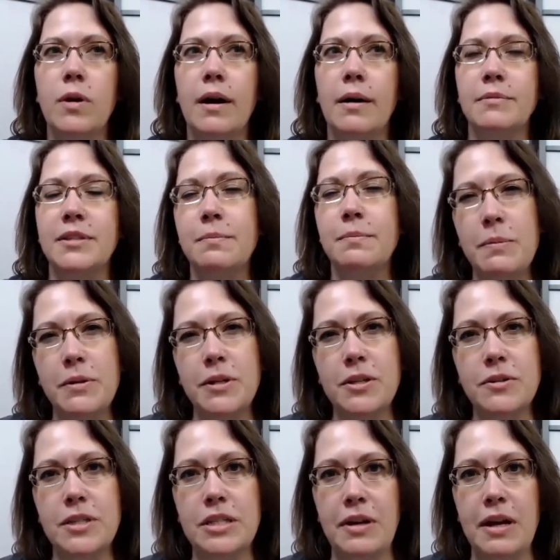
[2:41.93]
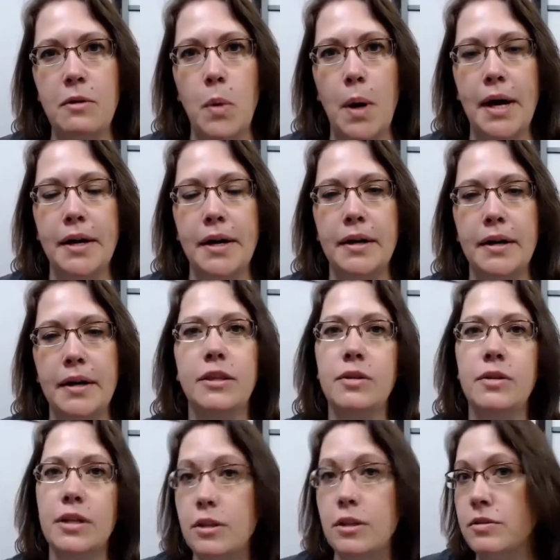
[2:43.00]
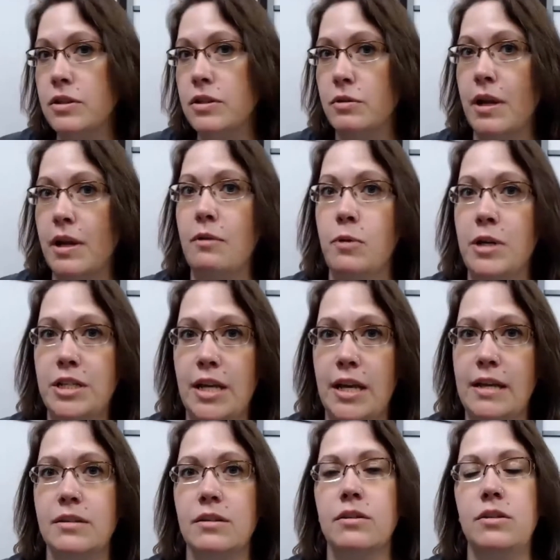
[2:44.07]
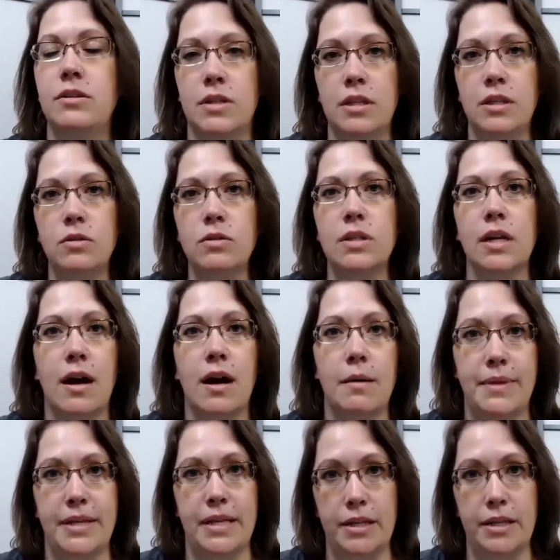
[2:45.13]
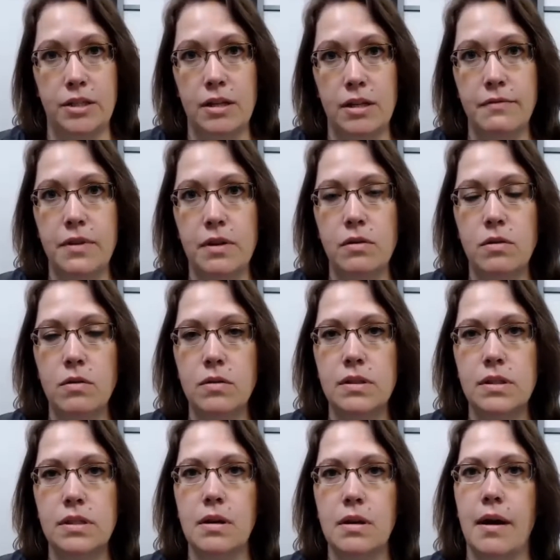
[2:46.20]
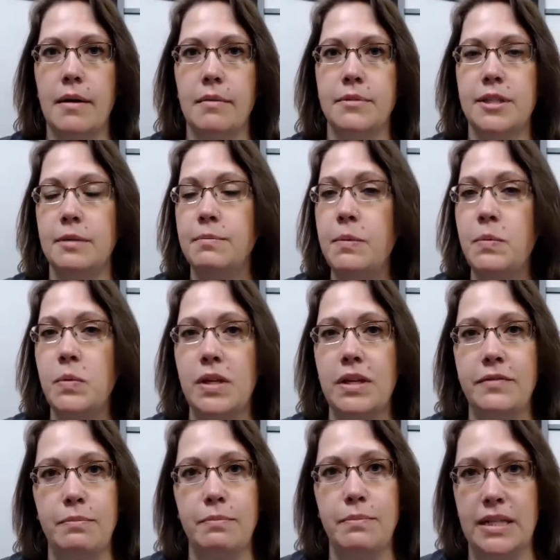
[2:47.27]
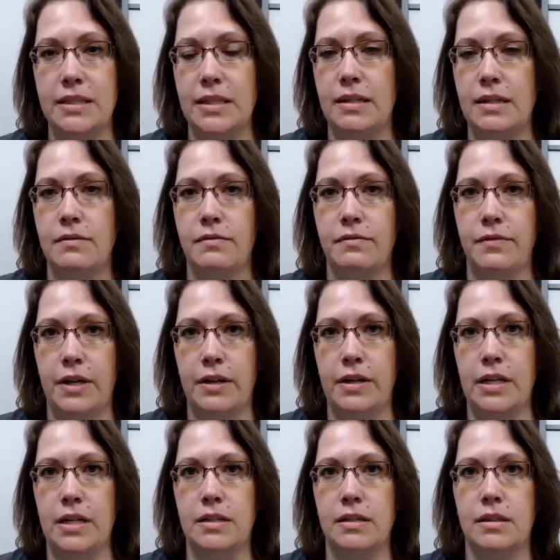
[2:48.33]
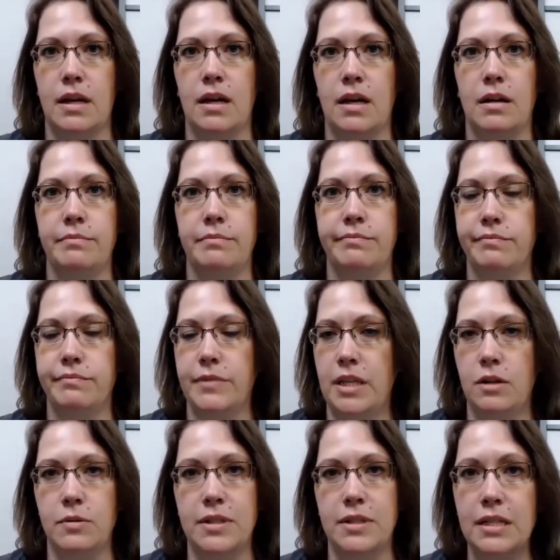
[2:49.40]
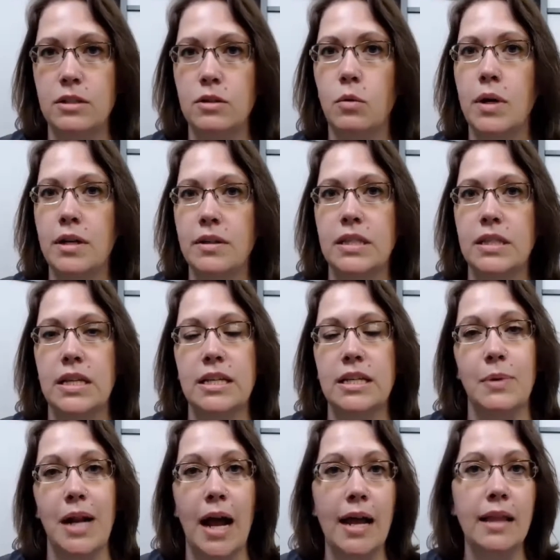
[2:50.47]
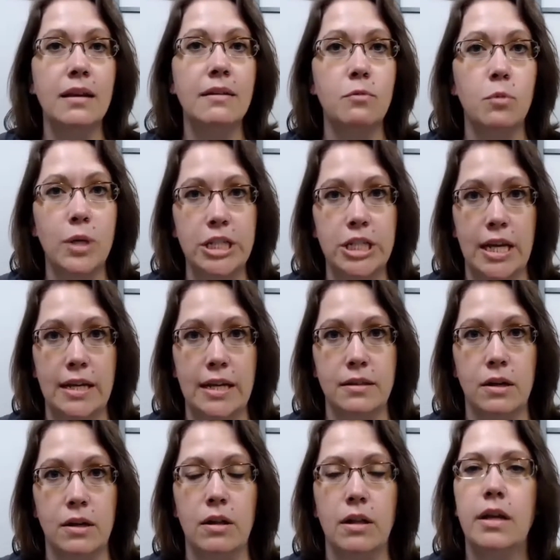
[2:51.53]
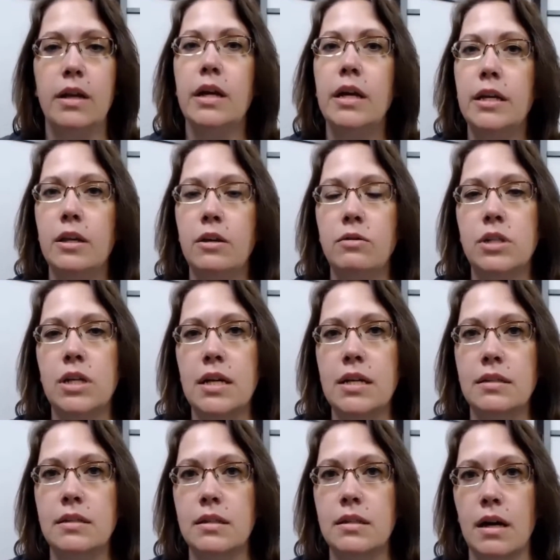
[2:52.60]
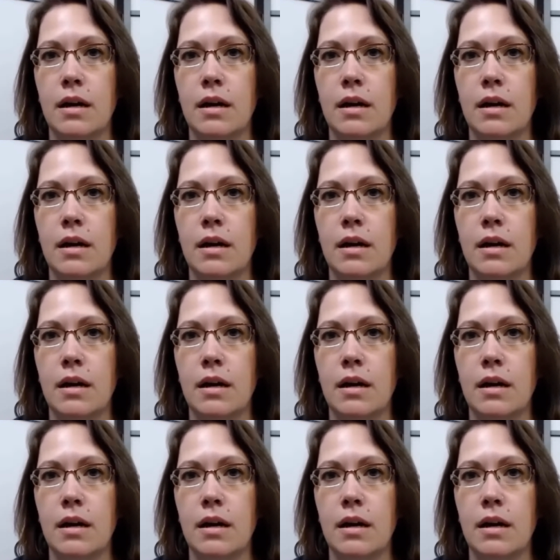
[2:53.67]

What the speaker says: Some people use straight water. You can use straight witch hazel. You can use a combination of those. Some people even mix in various essential oils and things, but I love witch hazel. You just